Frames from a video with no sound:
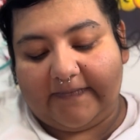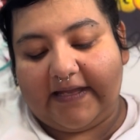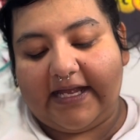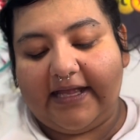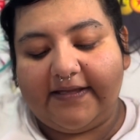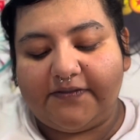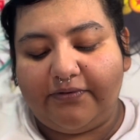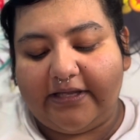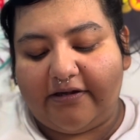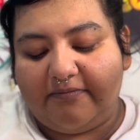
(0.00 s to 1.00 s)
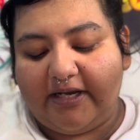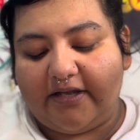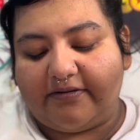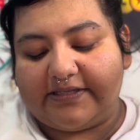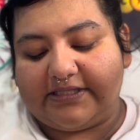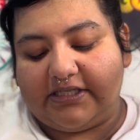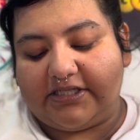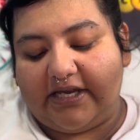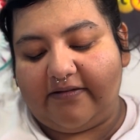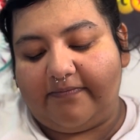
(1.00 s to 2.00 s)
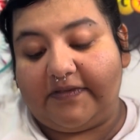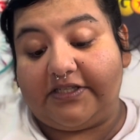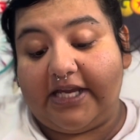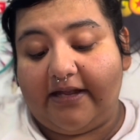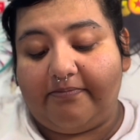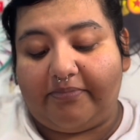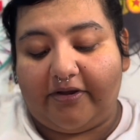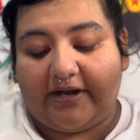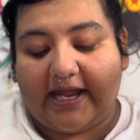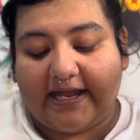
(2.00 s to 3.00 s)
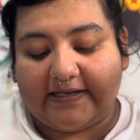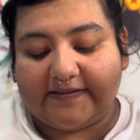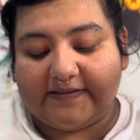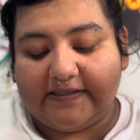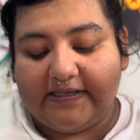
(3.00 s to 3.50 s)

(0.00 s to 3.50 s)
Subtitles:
And this would later be known as the Jacob Byrd hex.